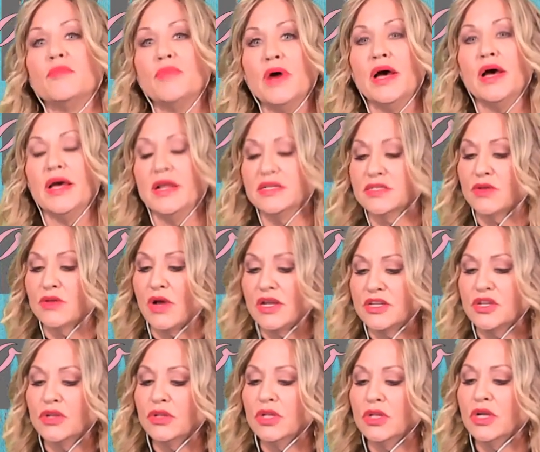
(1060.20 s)
But, so I
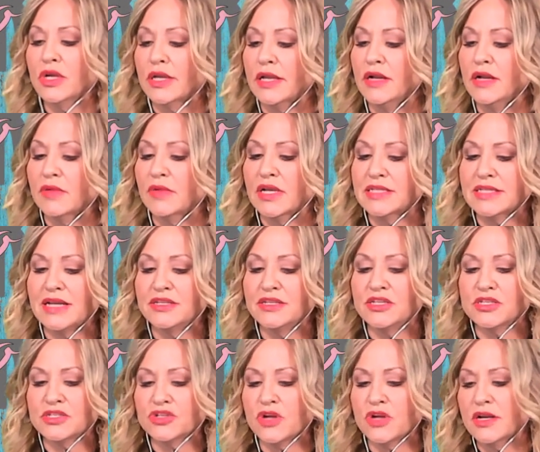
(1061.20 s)
do look at them because I'm
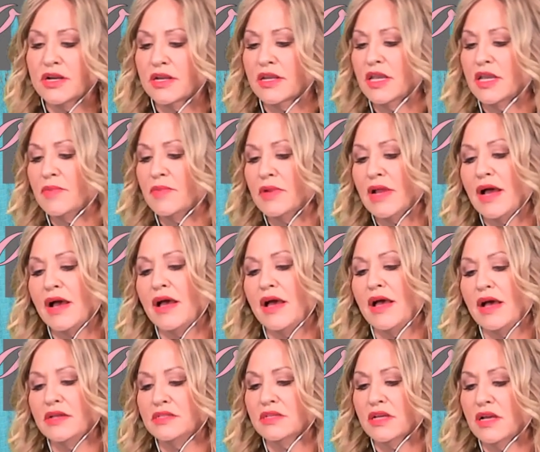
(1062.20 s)
just trying to keep an eye.
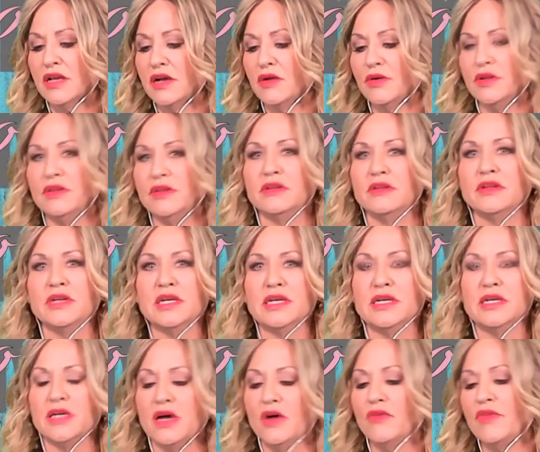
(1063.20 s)
How's it going?
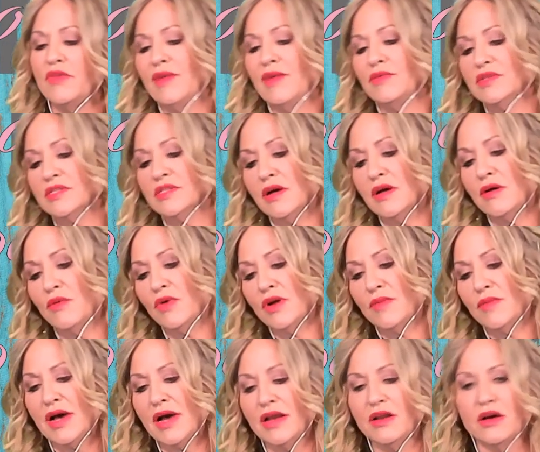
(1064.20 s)
Oh, that one's got one
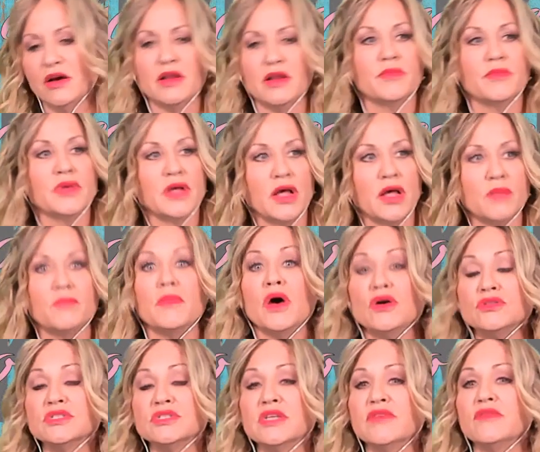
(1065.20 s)
of mine on it. But
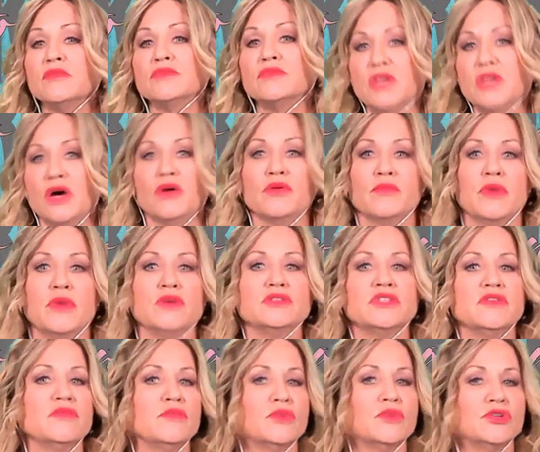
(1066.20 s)
most of them don't. Most
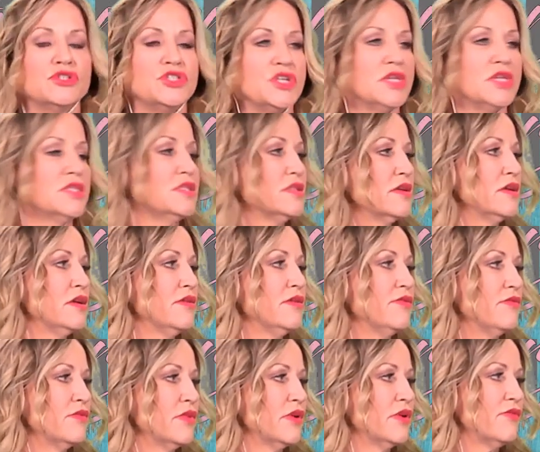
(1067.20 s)
of them are just
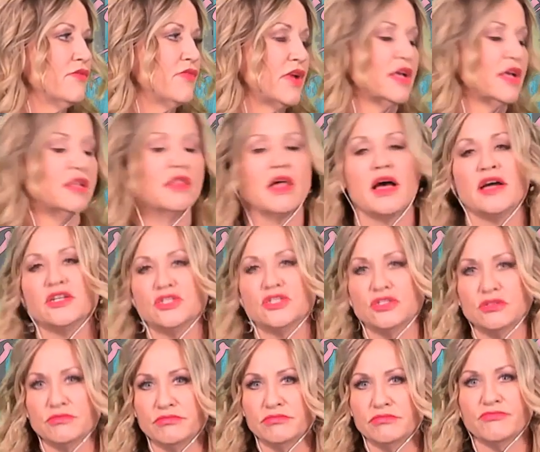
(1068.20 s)
the fake
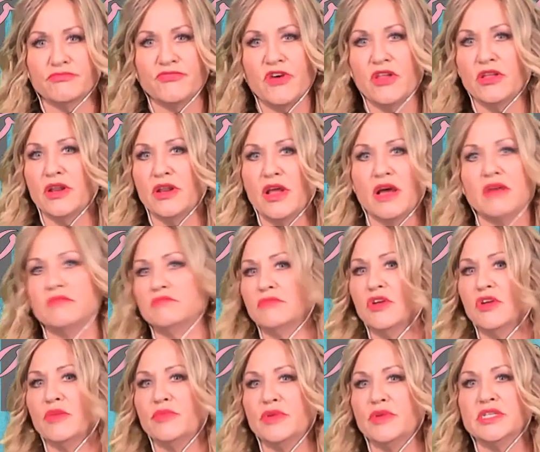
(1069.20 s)
lash falling out.
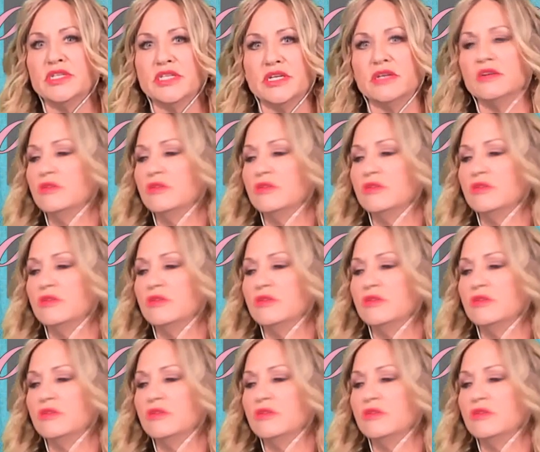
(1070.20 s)
No big deal.